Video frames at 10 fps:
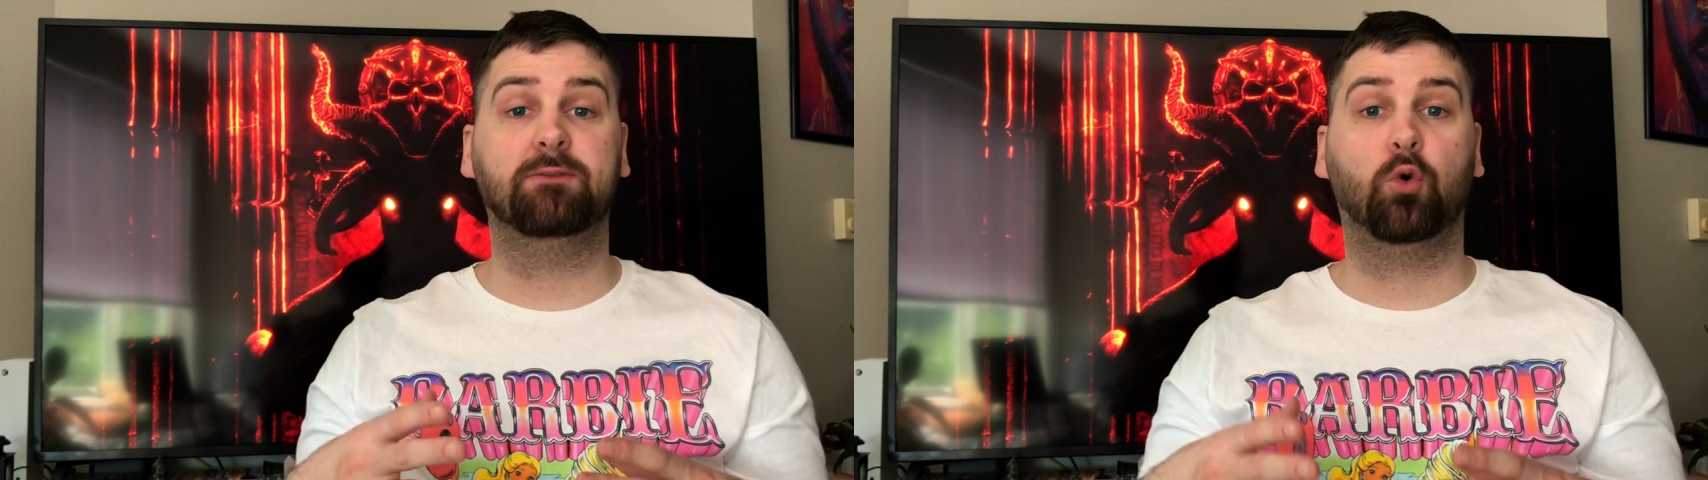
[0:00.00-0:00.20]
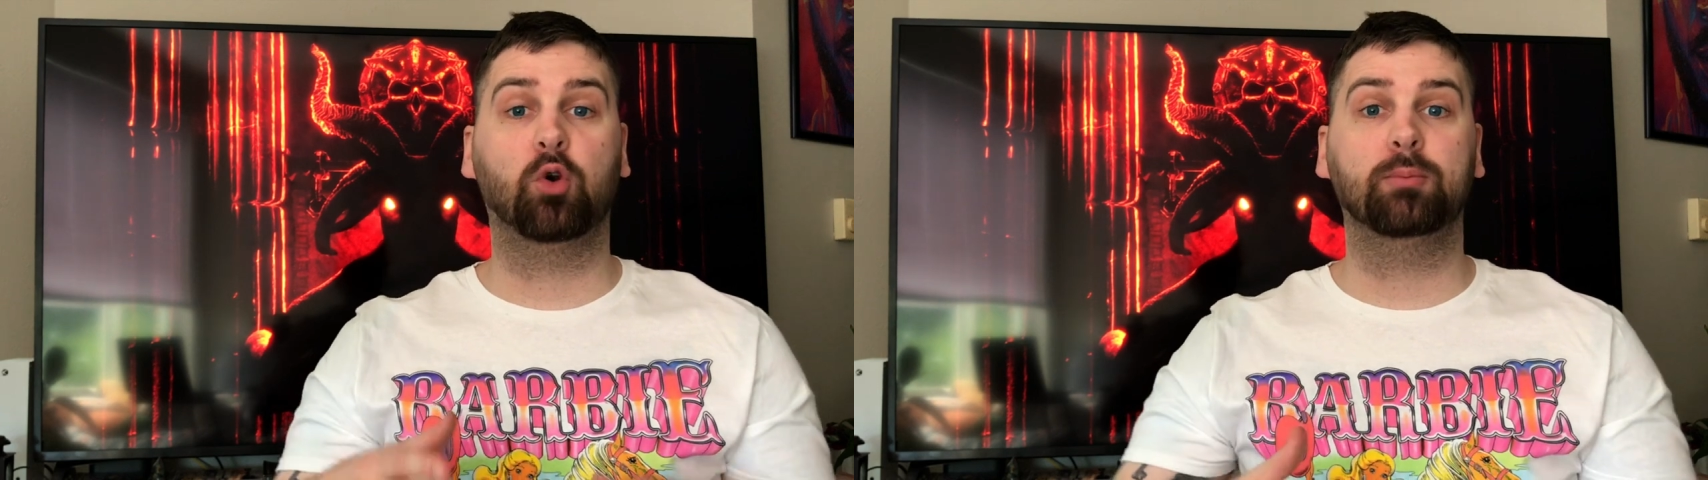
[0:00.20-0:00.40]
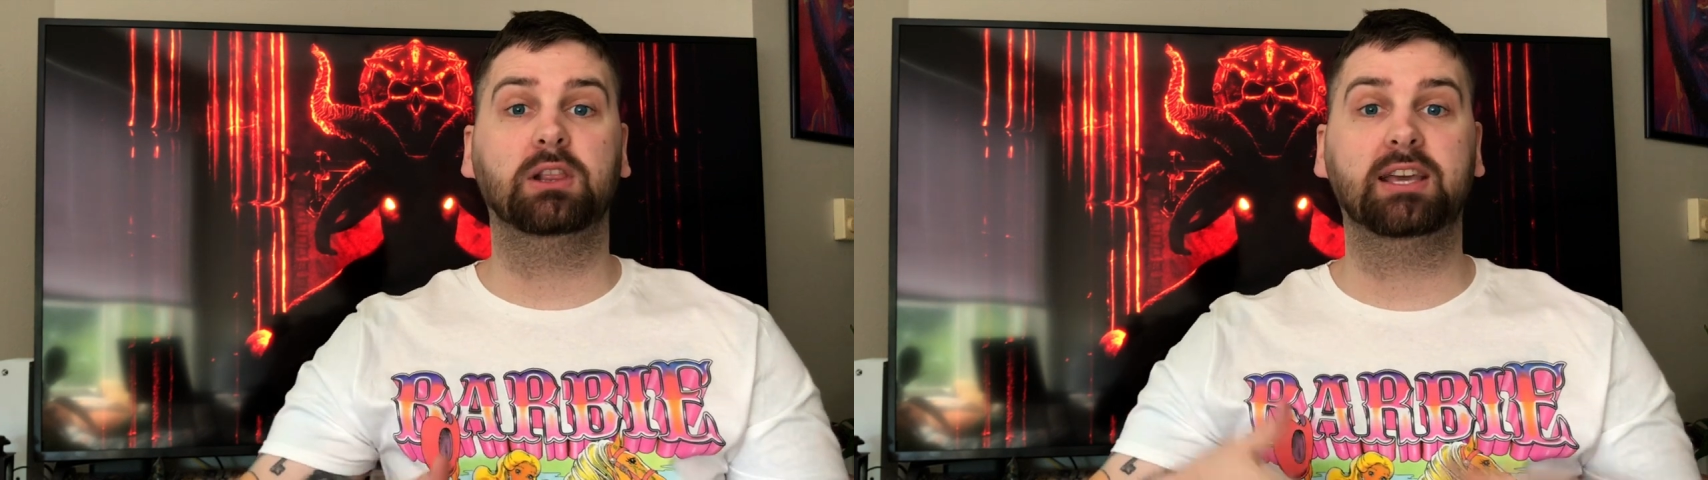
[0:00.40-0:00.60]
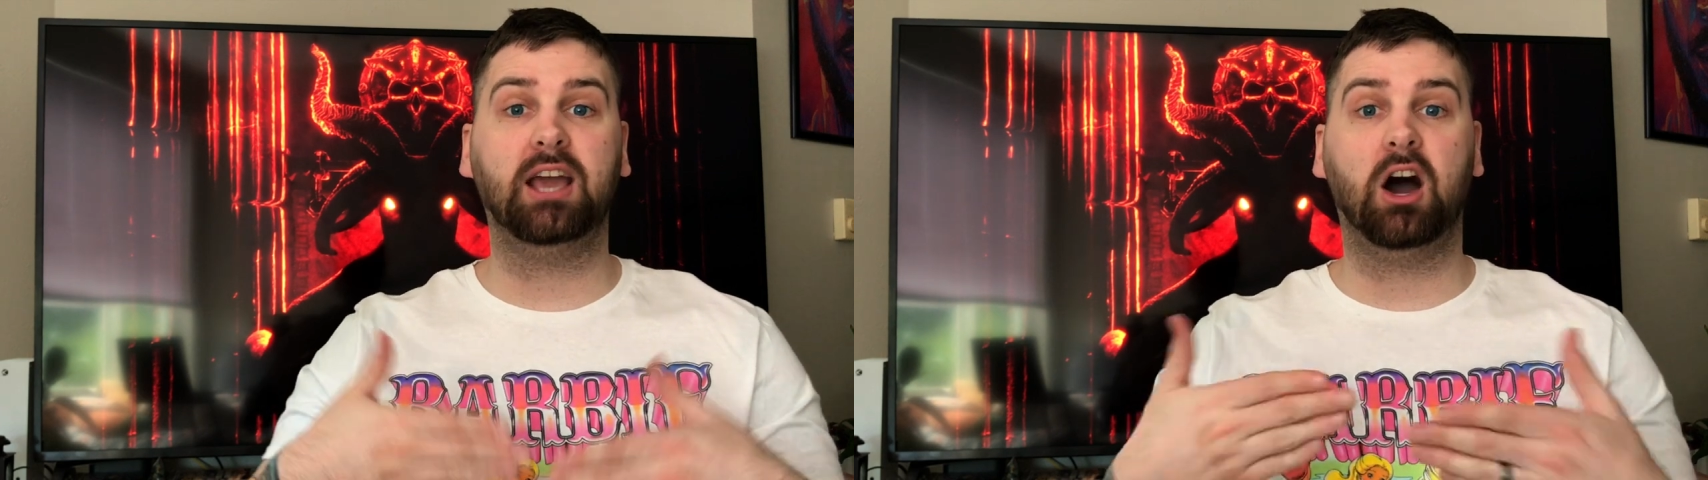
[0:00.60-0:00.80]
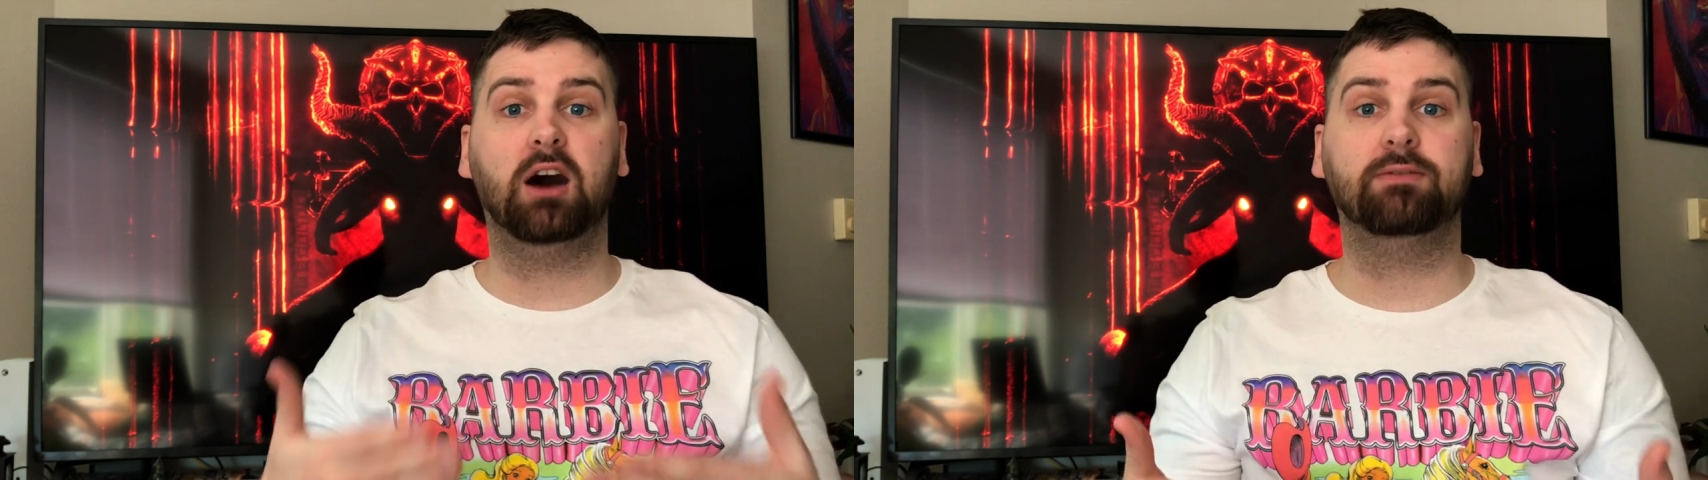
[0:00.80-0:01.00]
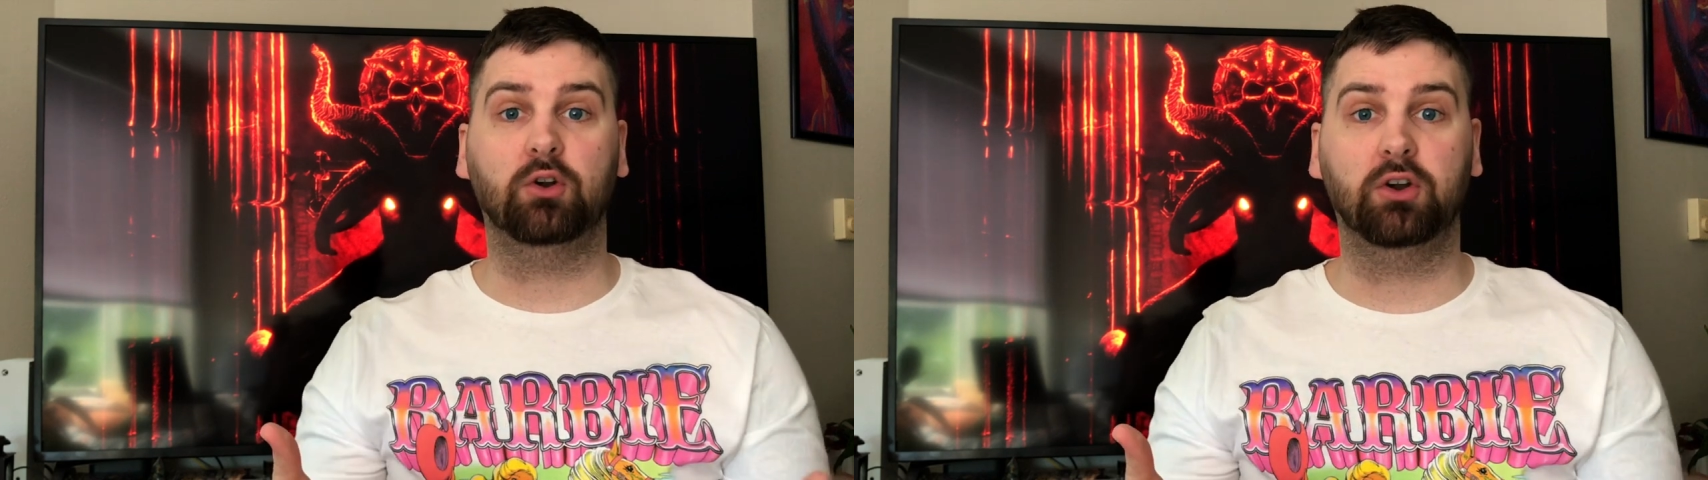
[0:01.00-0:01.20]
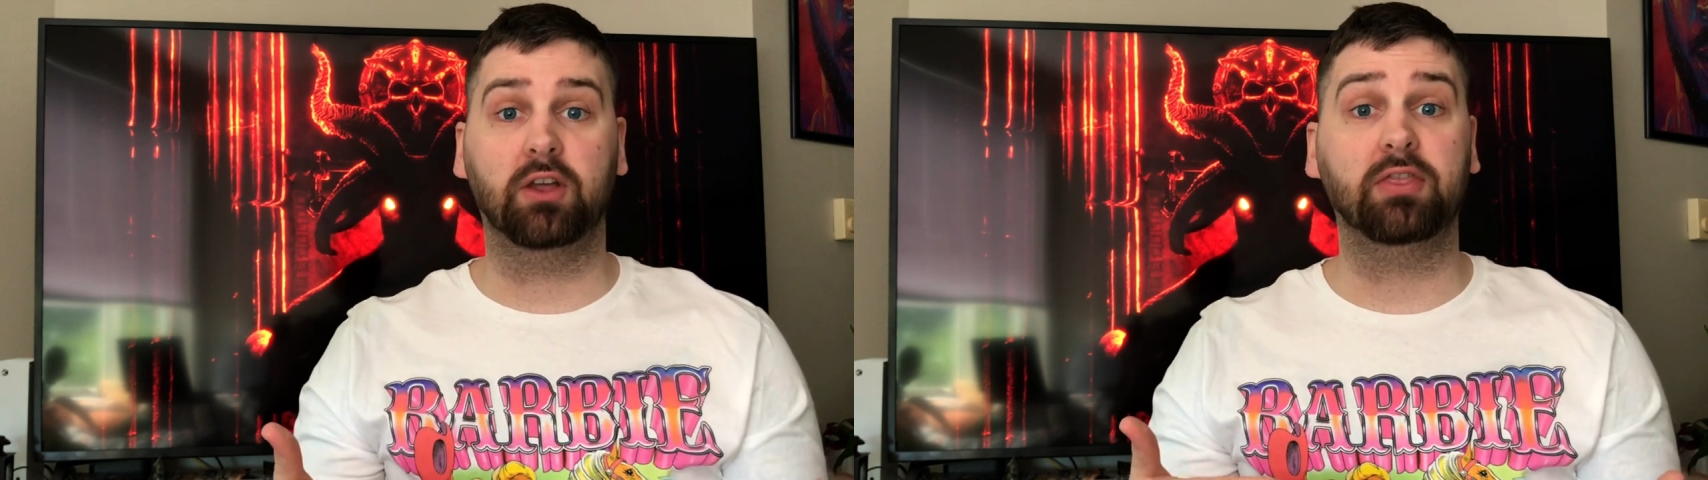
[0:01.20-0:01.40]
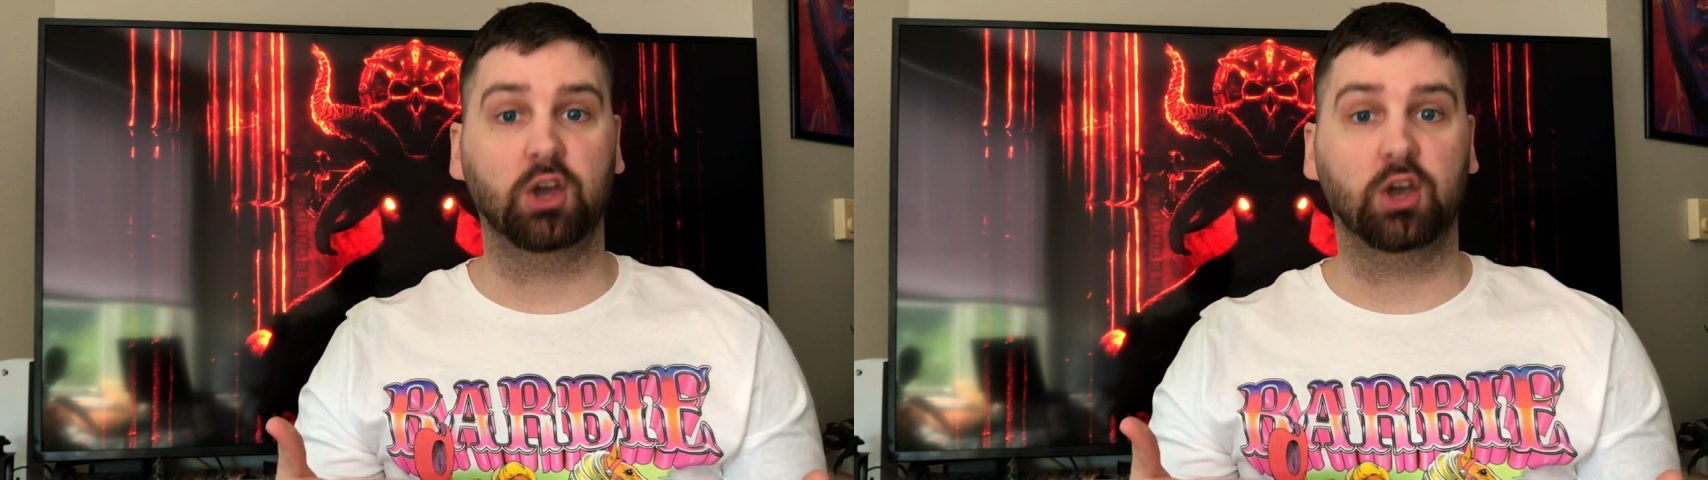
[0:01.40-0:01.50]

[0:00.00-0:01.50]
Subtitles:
formally offered